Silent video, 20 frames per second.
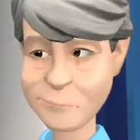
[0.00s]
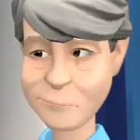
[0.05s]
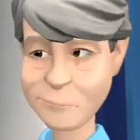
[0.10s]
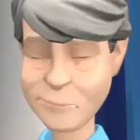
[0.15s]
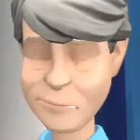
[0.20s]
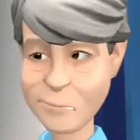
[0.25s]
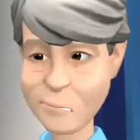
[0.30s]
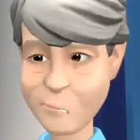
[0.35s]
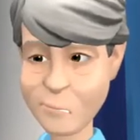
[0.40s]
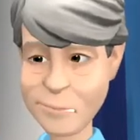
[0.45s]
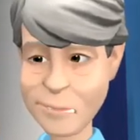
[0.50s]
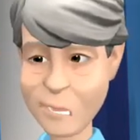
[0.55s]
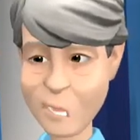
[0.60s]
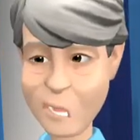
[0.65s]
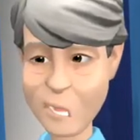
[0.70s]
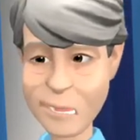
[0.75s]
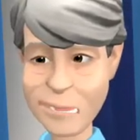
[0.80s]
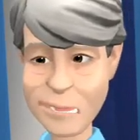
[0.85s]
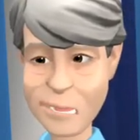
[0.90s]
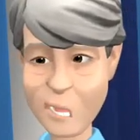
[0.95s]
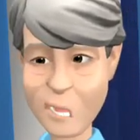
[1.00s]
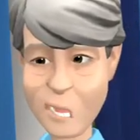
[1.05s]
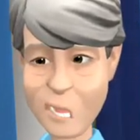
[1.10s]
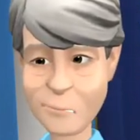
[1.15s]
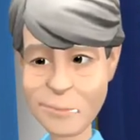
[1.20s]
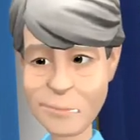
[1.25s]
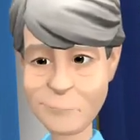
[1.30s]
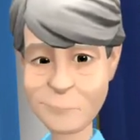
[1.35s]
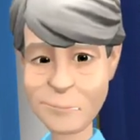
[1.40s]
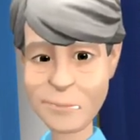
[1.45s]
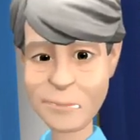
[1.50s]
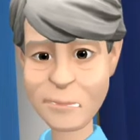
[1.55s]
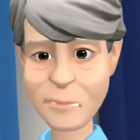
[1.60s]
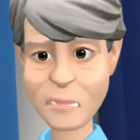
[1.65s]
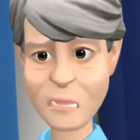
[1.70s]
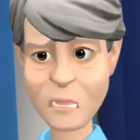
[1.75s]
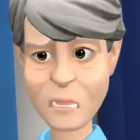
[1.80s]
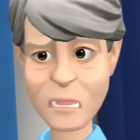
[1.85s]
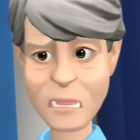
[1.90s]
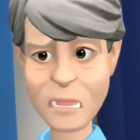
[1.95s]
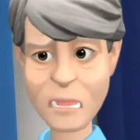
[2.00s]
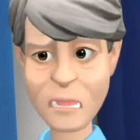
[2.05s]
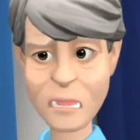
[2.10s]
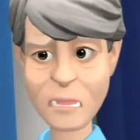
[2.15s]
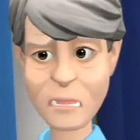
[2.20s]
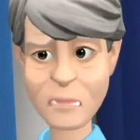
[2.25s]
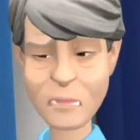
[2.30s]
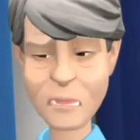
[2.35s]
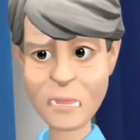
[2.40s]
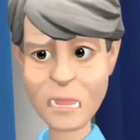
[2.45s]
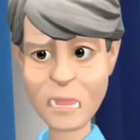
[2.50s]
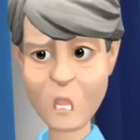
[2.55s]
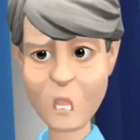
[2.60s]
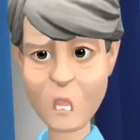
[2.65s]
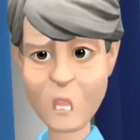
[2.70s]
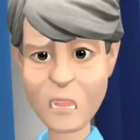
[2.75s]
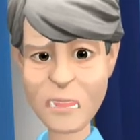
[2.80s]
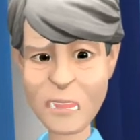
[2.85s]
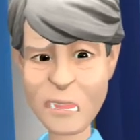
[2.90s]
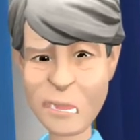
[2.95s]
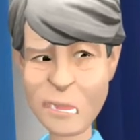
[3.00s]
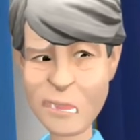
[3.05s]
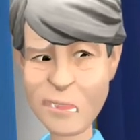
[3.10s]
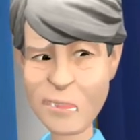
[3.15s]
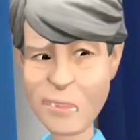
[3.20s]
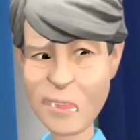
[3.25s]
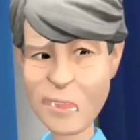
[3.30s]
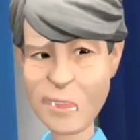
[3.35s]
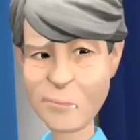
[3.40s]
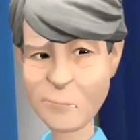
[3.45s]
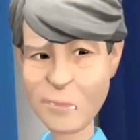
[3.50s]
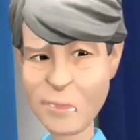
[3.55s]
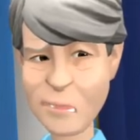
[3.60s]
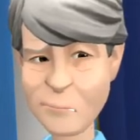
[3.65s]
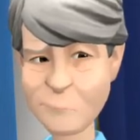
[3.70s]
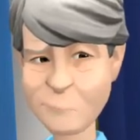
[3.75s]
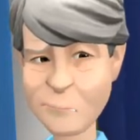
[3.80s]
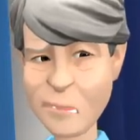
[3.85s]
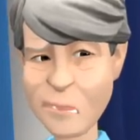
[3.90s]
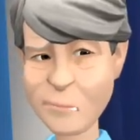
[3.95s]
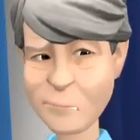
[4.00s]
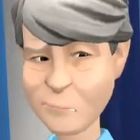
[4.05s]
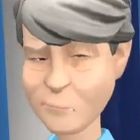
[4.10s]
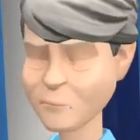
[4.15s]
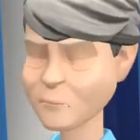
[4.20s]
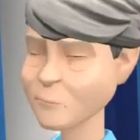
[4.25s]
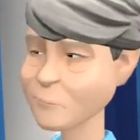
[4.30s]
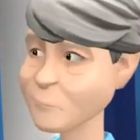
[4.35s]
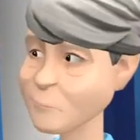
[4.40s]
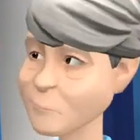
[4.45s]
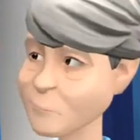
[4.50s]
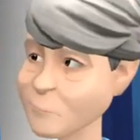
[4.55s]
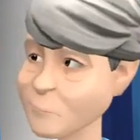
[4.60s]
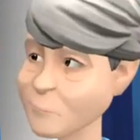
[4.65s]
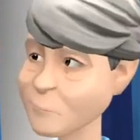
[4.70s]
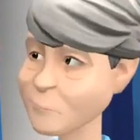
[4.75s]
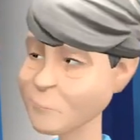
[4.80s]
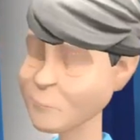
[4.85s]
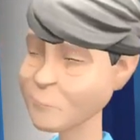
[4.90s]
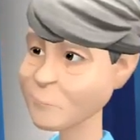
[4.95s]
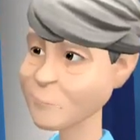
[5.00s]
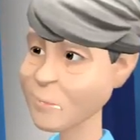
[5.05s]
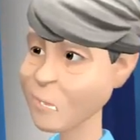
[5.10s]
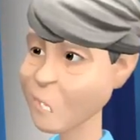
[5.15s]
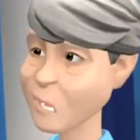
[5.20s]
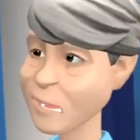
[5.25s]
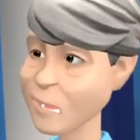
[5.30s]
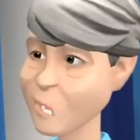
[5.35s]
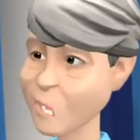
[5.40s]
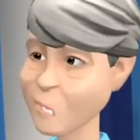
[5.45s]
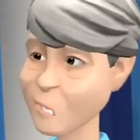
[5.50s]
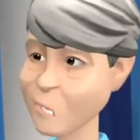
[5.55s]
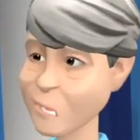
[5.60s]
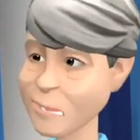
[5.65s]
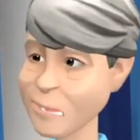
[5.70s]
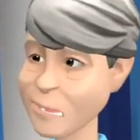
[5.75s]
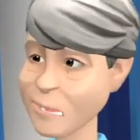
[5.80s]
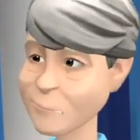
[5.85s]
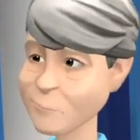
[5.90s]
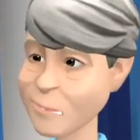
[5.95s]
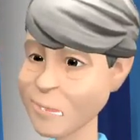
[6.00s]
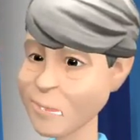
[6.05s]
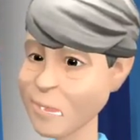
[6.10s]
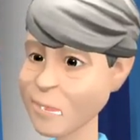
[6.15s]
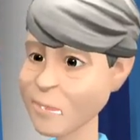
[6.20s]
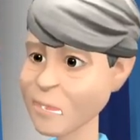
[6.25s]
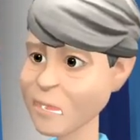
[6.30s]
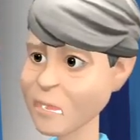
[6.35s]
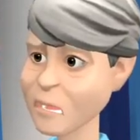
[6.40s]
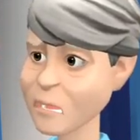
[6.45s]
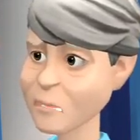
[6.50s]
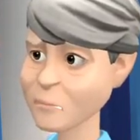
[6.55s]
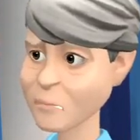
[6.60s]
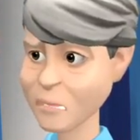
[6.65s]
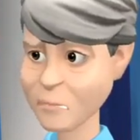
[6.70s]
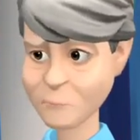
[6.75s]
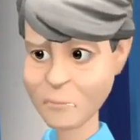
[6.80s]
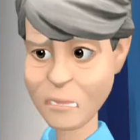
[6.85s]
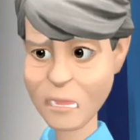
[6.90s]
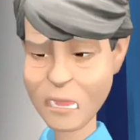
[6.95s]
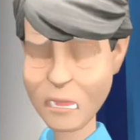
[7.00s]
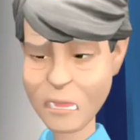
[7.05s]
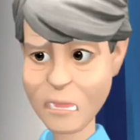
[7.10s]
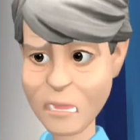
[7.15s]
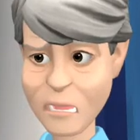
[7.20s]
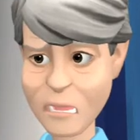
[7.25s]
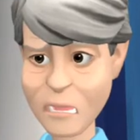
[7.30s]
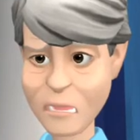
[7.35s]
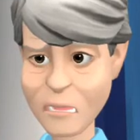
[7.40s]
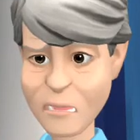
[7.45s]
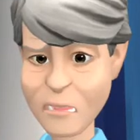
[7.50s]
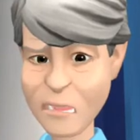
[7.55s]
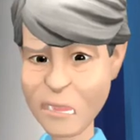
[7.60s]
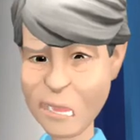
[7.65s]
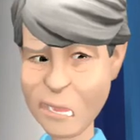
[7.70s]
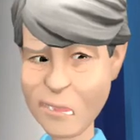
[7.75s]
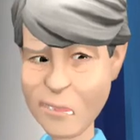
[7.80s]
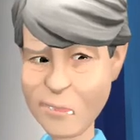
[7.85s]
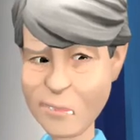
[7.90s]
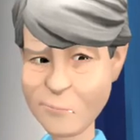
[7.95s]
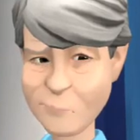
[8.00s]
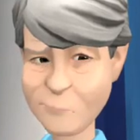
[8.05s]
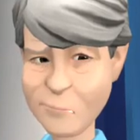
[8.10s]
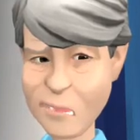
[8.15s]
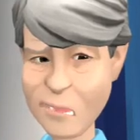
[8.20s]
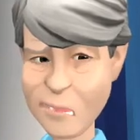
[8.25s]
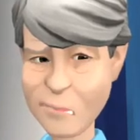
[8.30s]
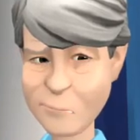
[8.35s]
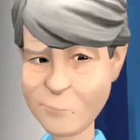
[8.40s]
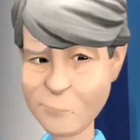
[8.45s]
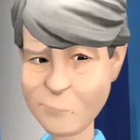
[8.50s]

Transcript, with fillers: Rosie got a job at my surgery and she locked Elisha in the basement. She went on Crush Peninsula and pretended that nothing happened.